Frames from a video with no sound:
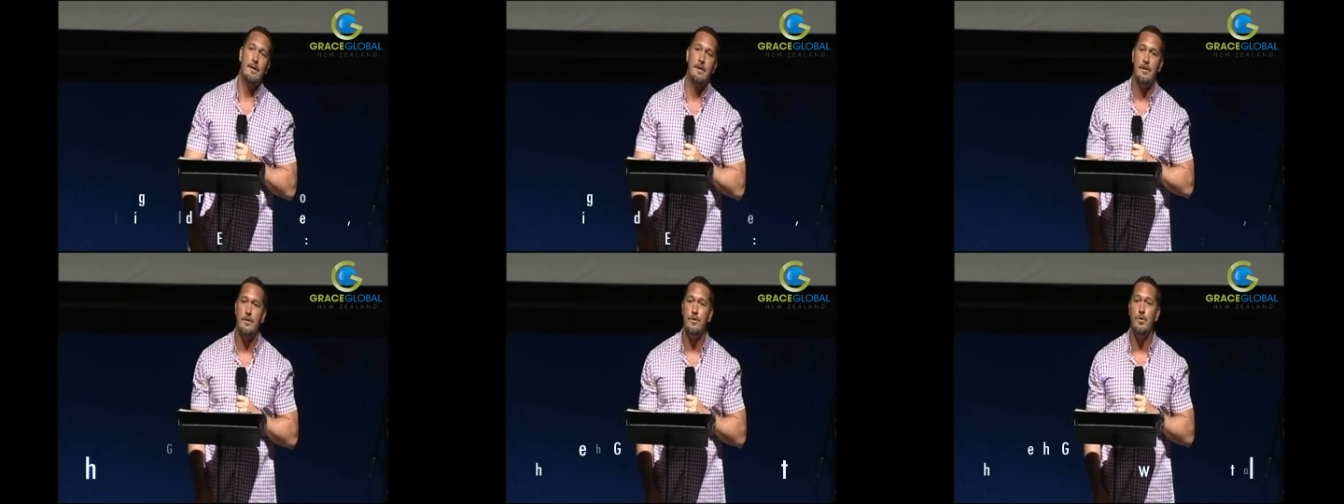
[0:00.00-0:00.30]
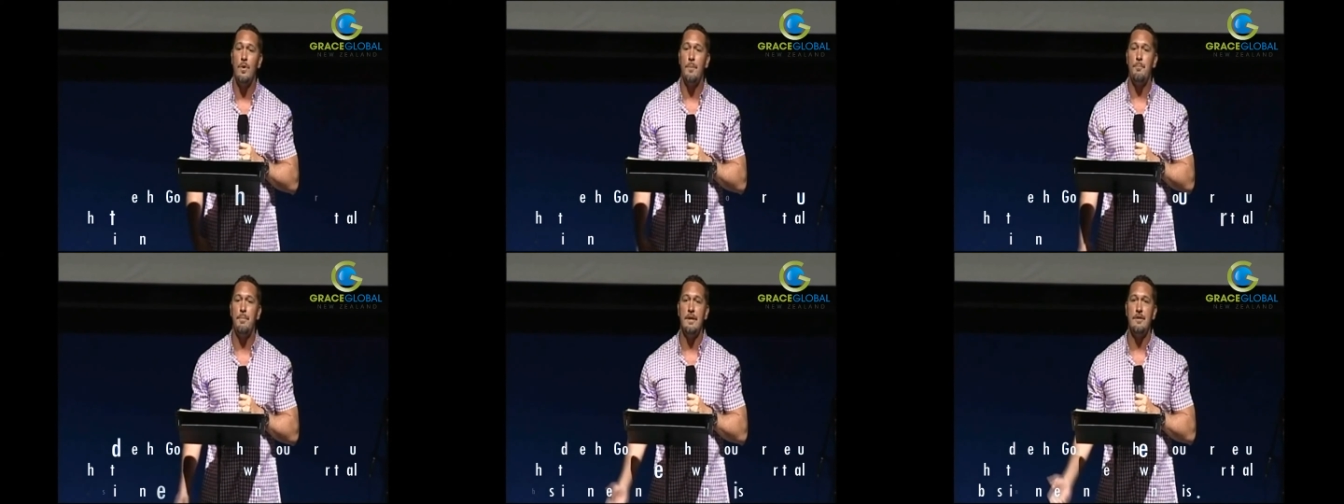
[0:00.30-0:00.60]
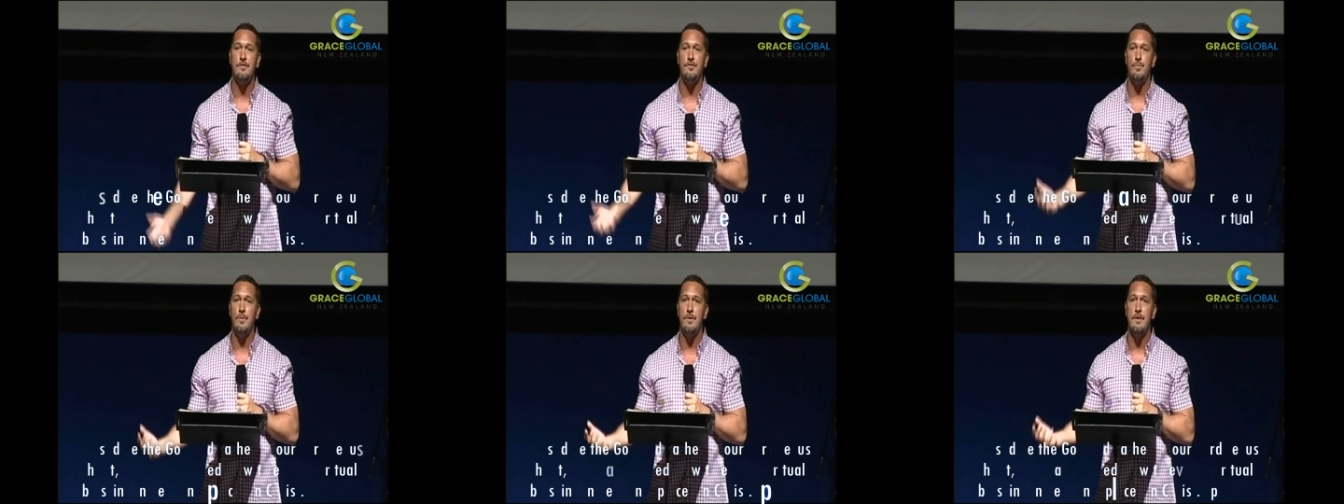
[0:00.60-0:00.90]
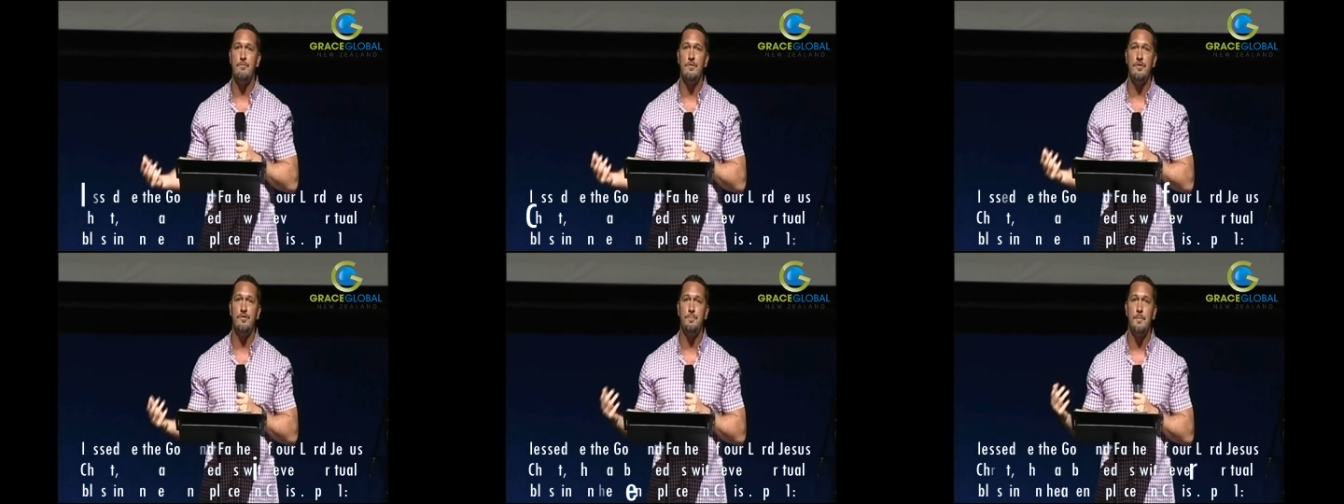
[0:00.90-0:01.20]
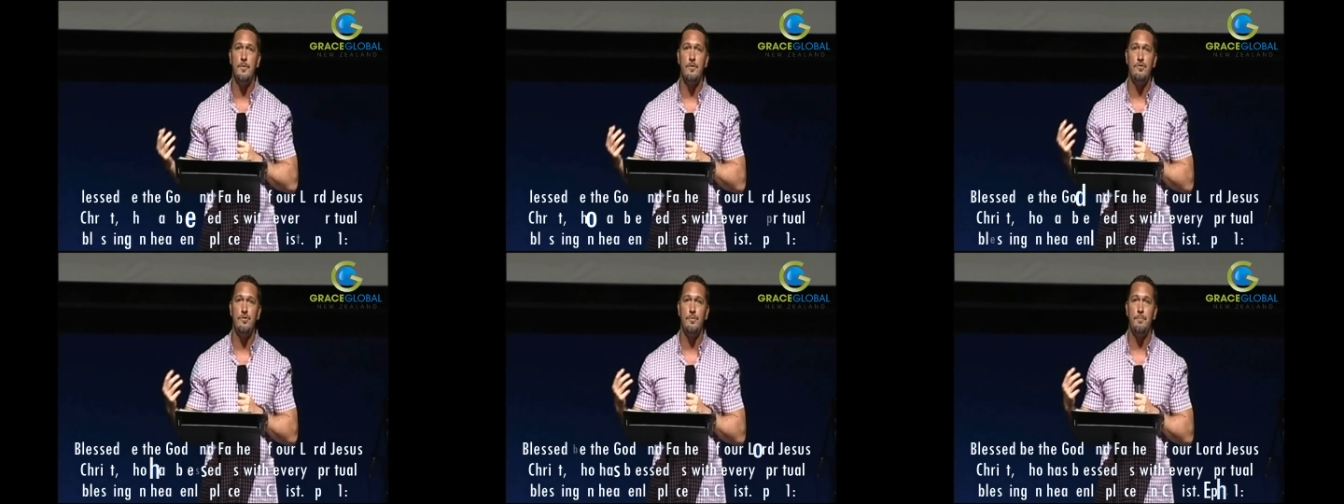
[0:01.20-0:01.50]
you are blessed with every
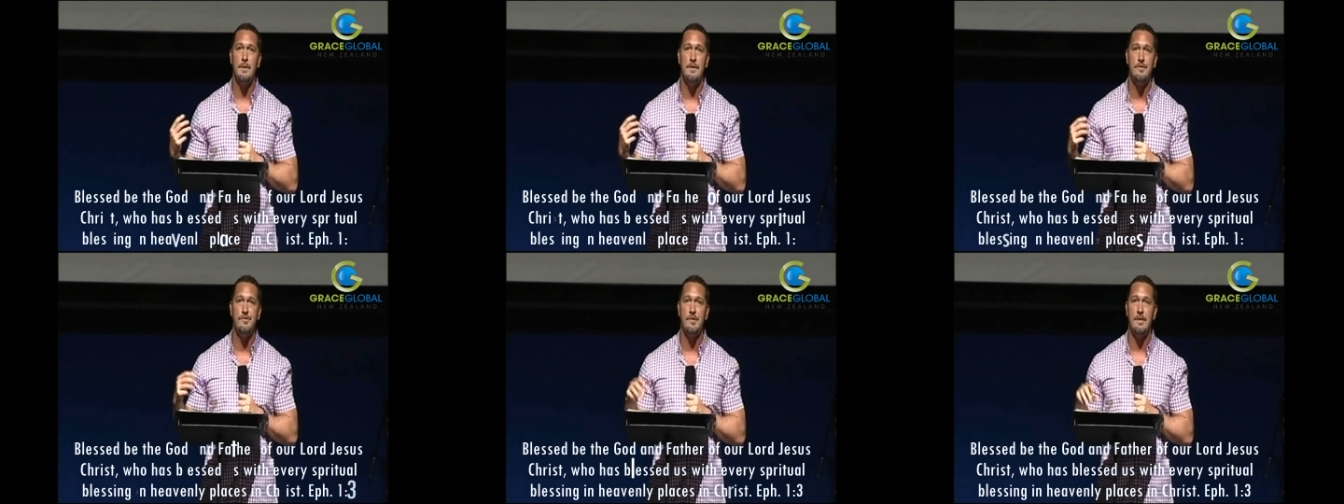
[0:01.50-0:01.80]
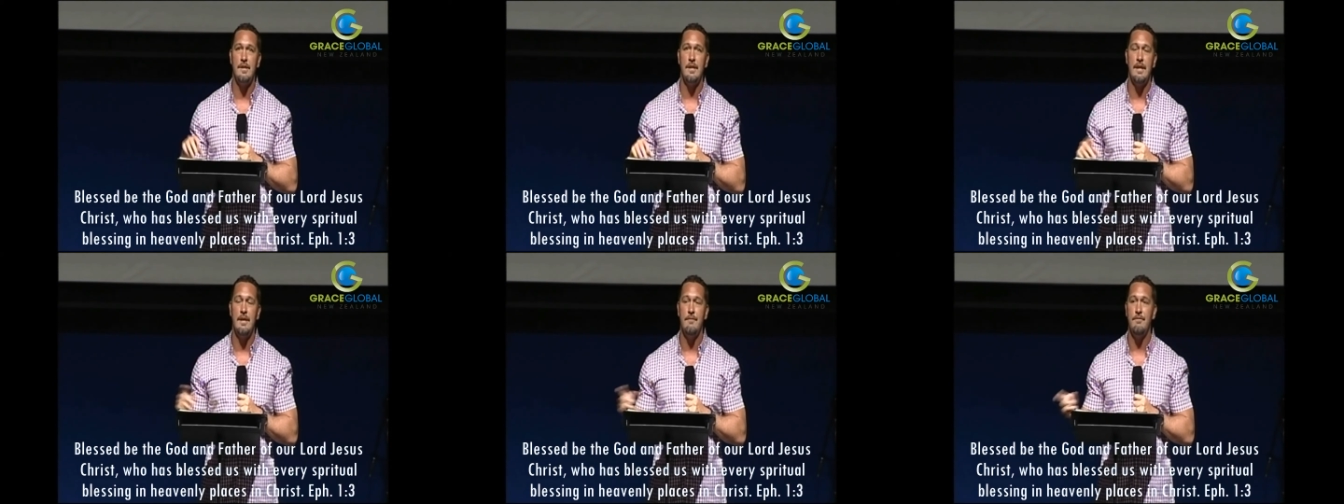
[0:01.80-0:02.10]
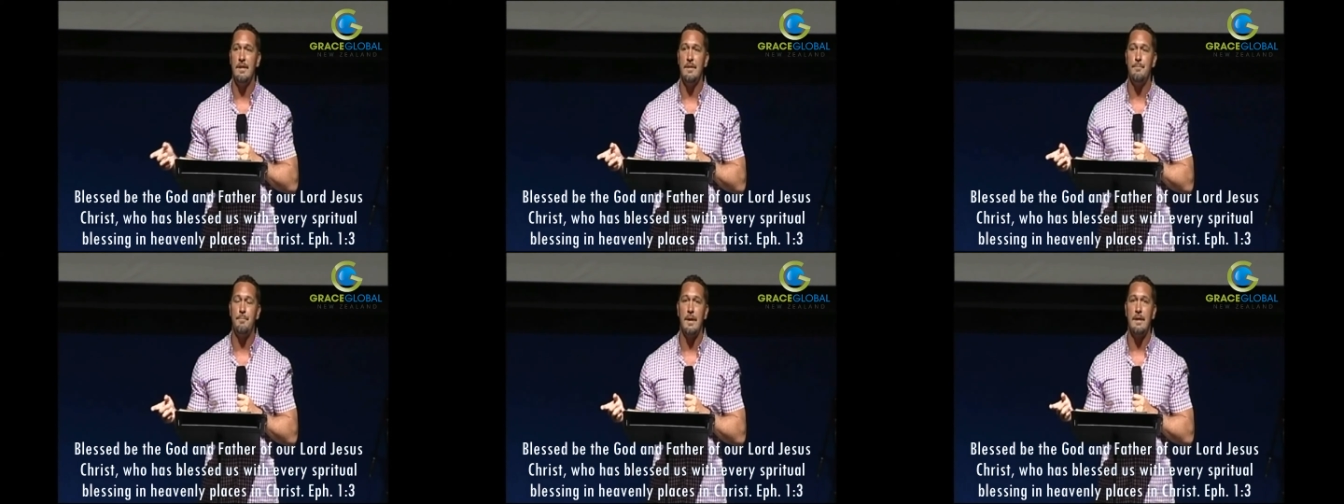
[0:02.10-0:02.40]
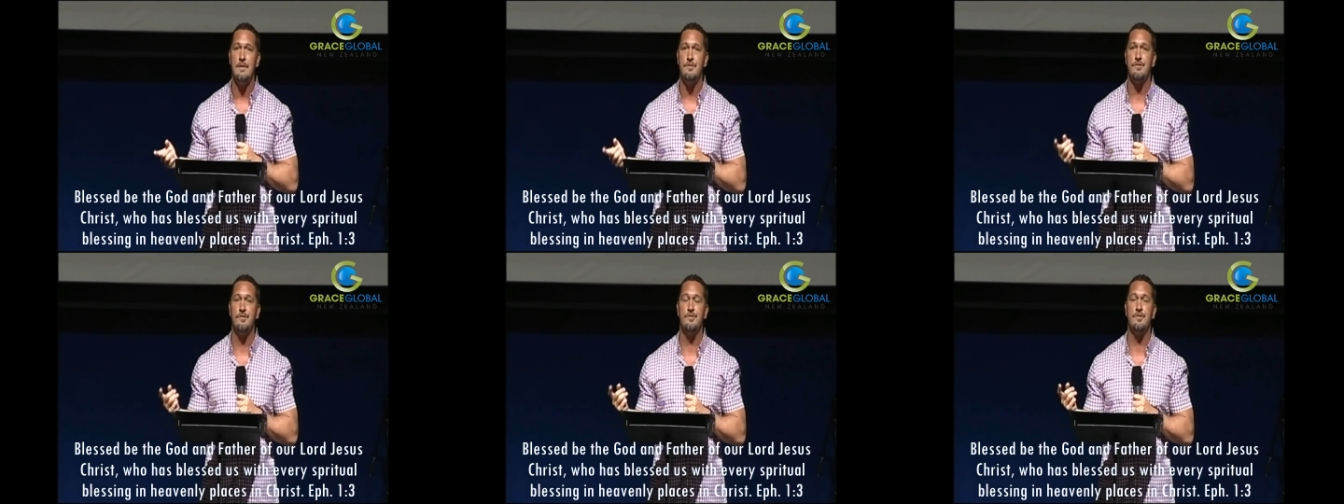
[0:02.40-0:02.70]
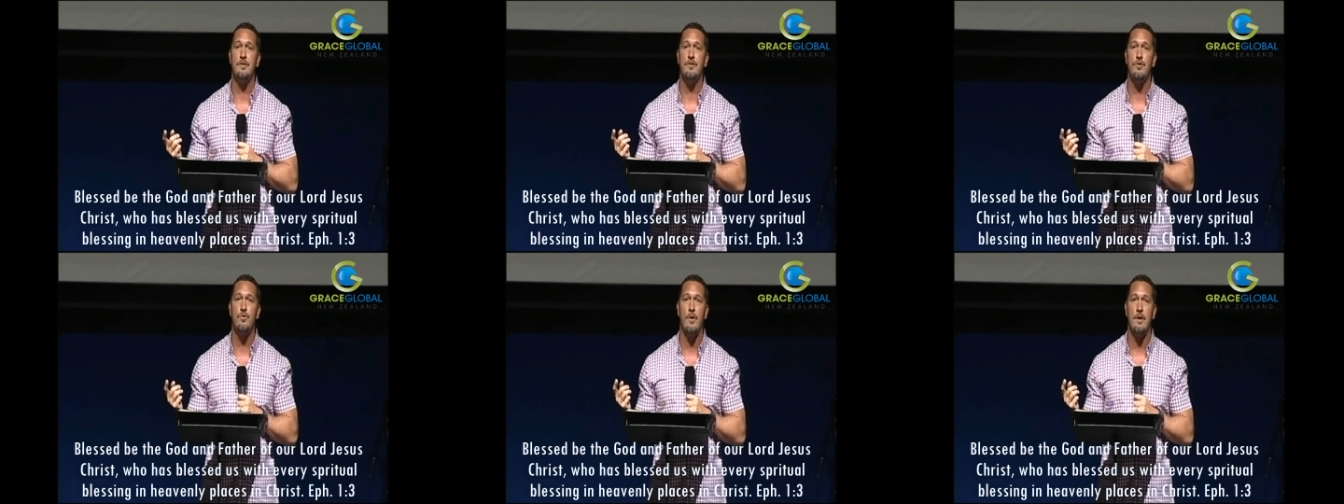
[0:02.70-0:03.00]
spiritual blessing in heavenly places in
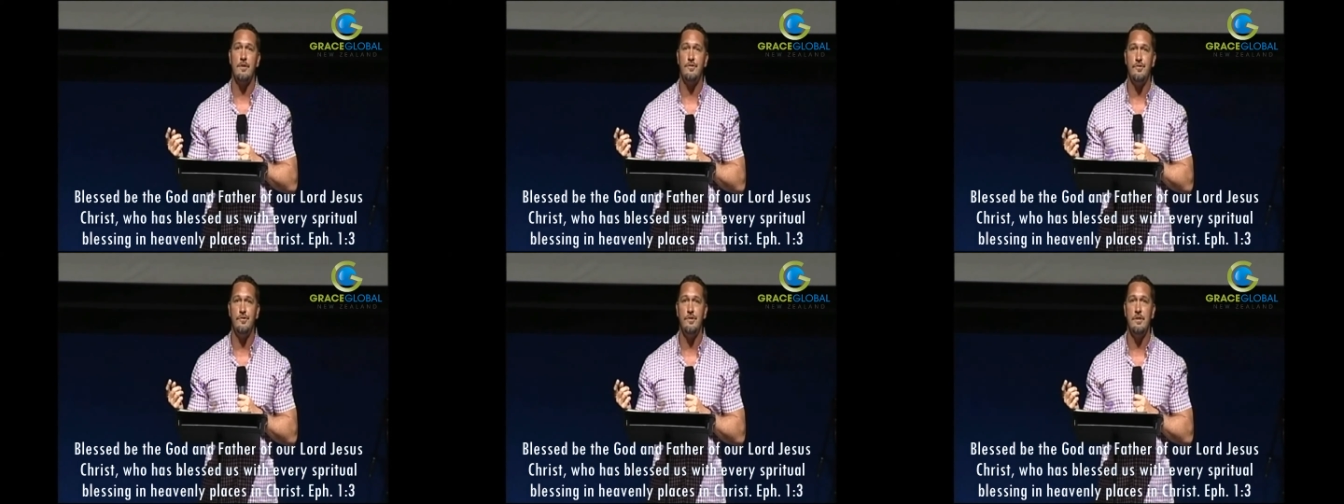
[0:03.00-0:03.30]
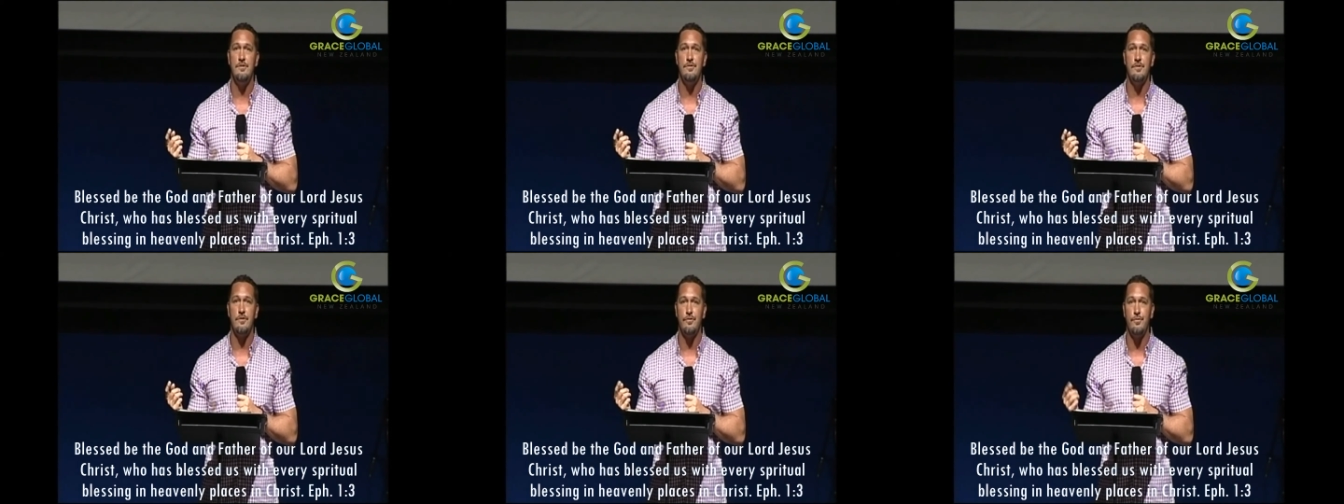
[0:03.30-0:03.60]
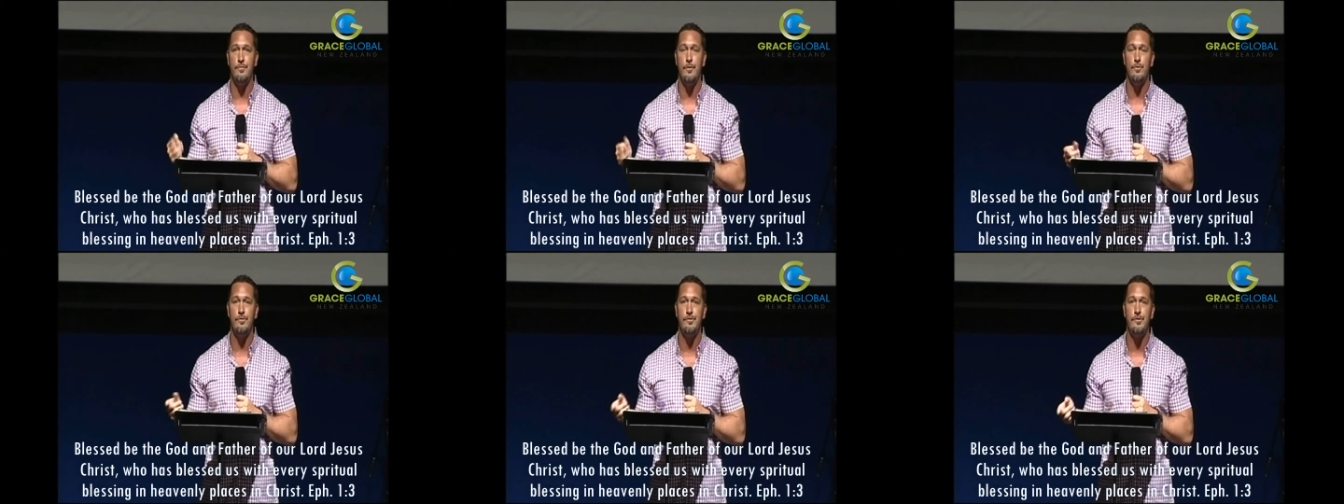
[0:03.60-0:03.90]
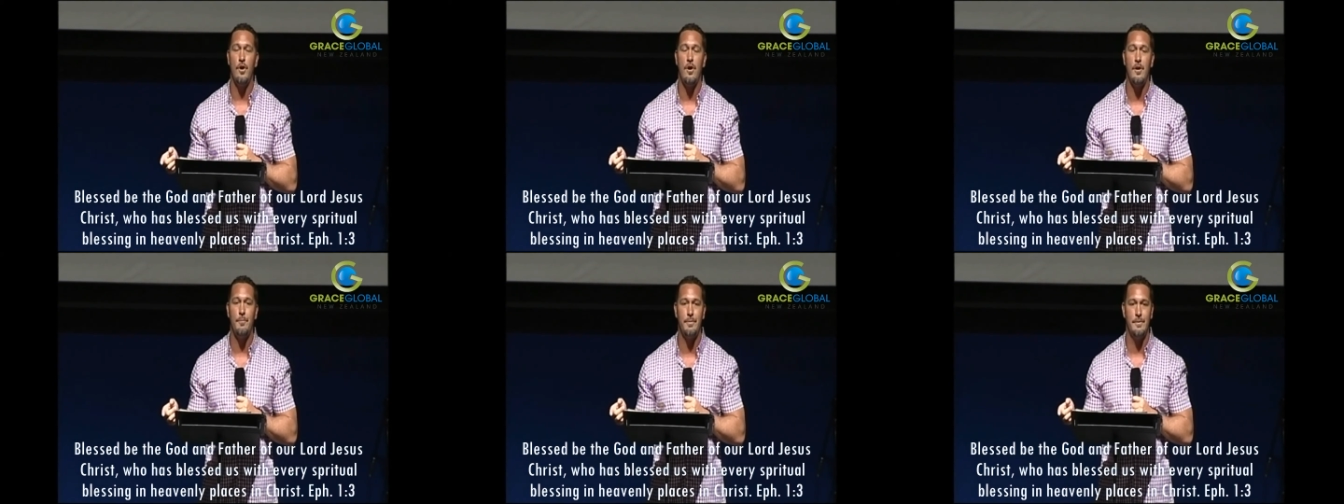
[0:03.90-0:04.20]
Christ Jesus, full stop.